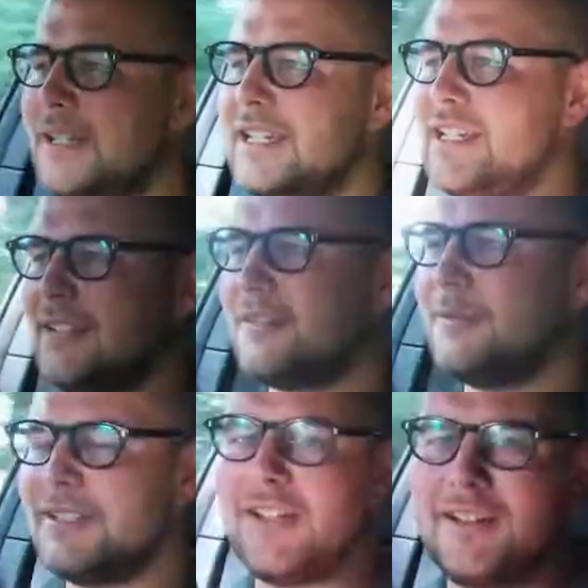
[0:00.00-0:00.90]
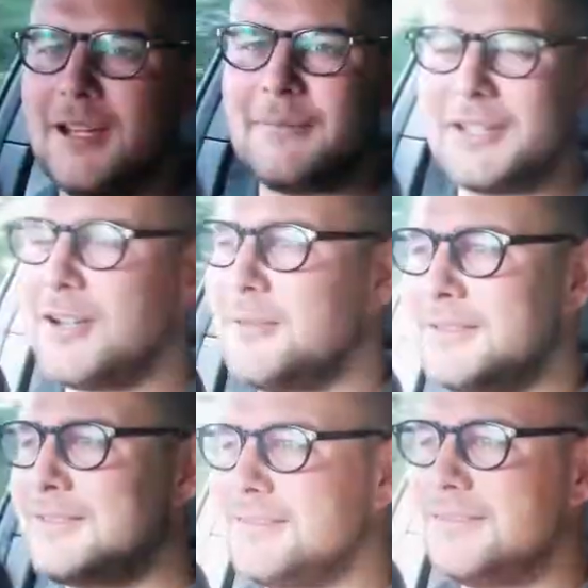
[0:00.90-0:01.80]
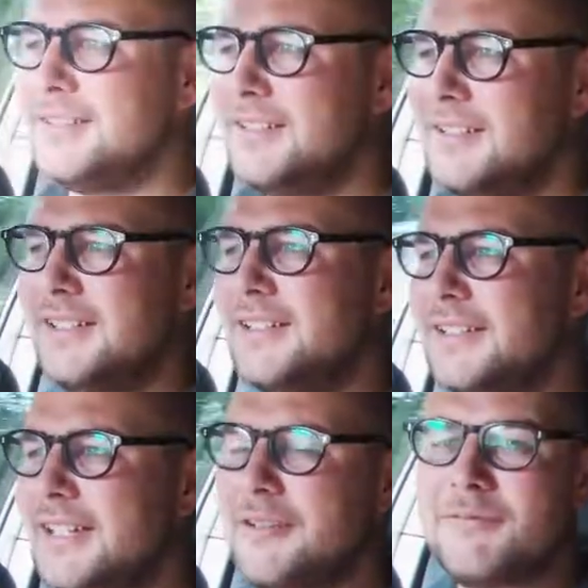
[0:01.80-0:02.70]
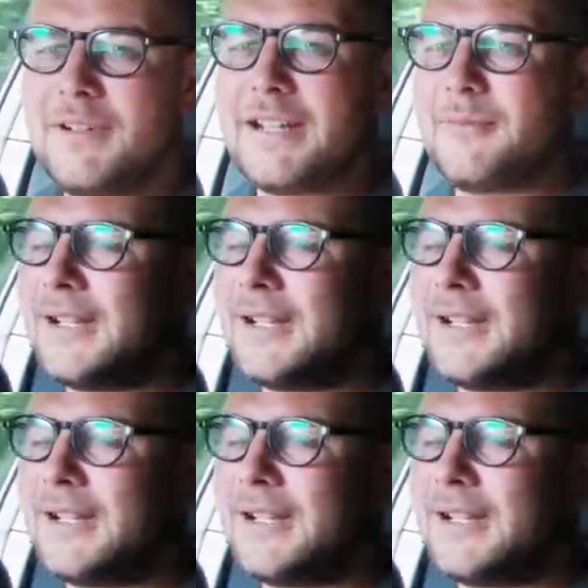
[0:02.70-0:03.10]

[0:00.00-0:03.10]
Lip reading: We turned up, the car was, you know, ready and